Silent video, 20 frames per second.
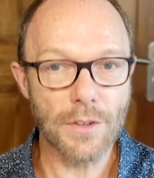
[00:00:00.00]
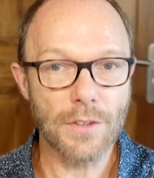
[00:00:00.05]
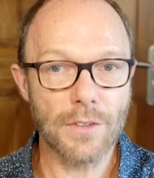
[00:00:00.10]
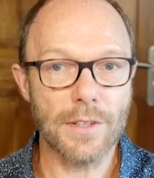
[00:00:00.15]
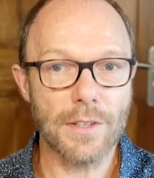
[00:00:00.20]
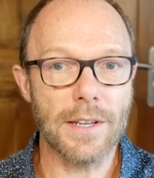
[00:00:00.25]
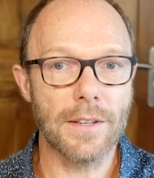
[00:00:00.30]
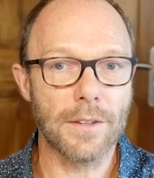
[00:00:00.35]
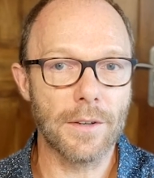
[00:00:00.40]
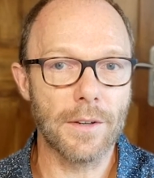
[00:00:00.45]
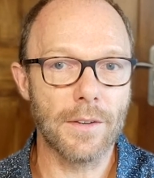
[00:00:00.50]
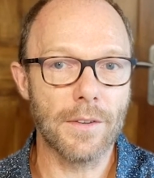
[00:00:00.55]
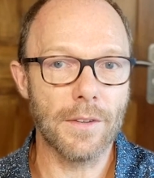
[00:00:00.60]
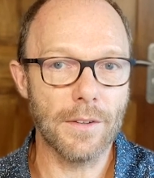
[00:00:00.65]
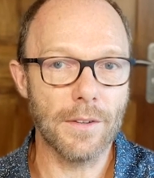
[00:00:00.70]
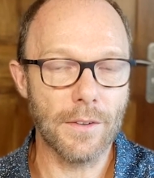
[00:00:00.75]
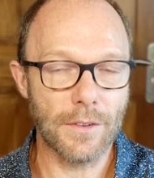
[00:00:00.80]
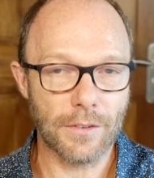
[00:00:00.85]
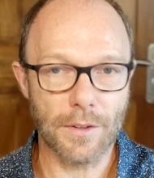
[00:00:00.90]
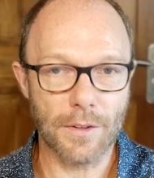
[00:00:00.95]
see
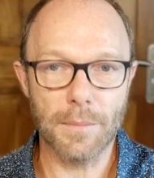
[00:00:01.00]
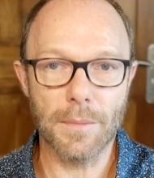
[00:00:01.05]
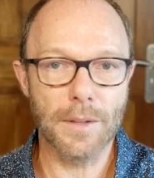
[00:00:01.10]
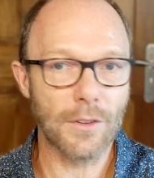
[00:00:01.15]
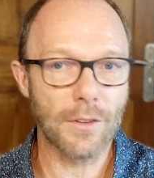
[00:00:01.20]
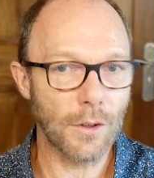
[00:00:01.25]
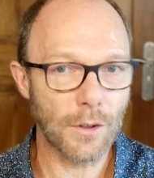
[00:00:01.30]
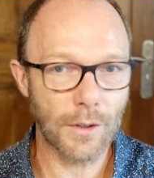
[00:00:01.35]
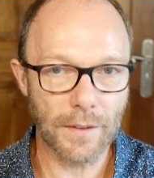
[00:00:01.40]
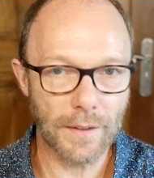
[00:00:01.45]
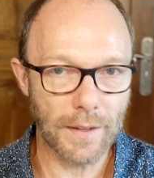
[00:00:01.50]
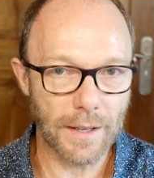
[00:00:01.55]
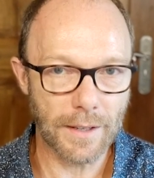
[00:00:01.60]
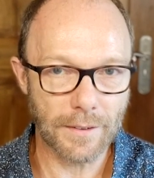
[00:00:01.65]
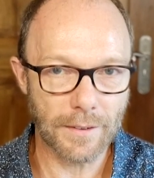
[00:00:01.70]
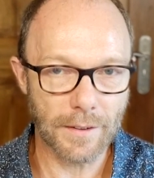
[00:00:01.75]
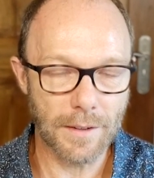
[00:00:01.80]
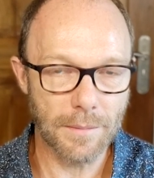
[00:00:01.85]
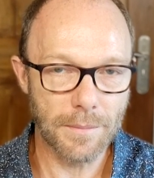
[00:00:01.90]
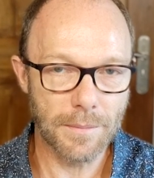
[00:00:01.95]
that someone's hogging the
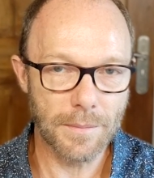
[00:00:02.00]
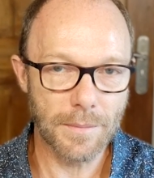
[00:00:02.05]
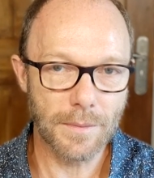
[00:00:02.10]
airtime,